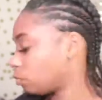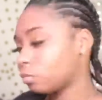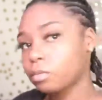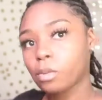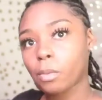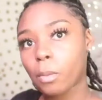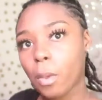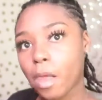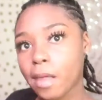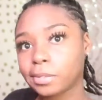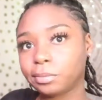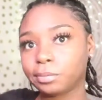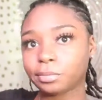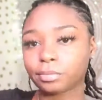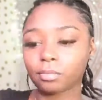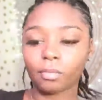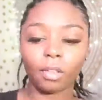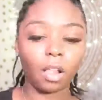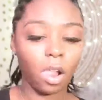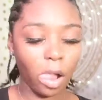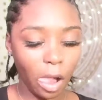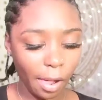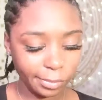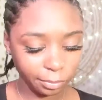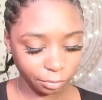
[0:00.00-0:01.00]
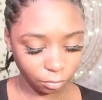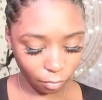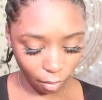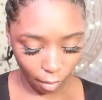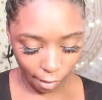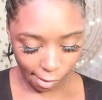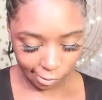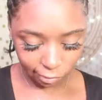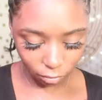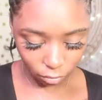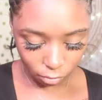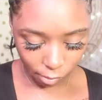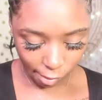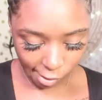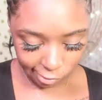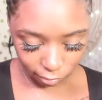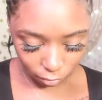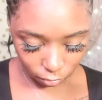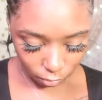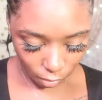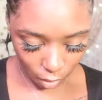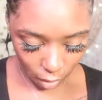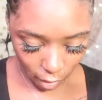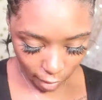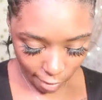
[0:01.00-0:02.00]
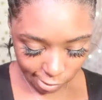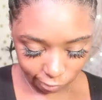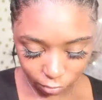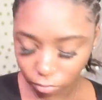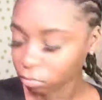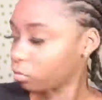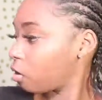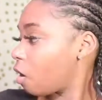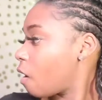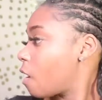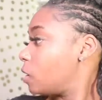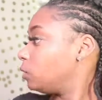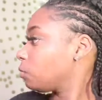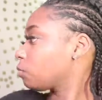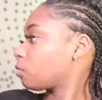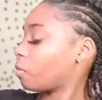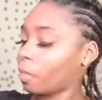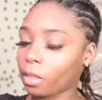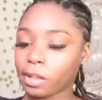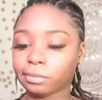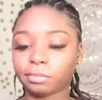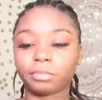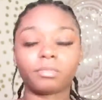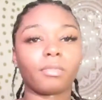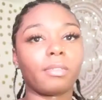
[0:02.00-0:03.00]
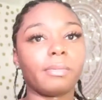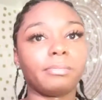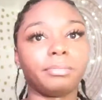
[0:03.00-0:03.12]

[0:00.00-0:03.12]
I wore on Saturday, and this day was Sunday.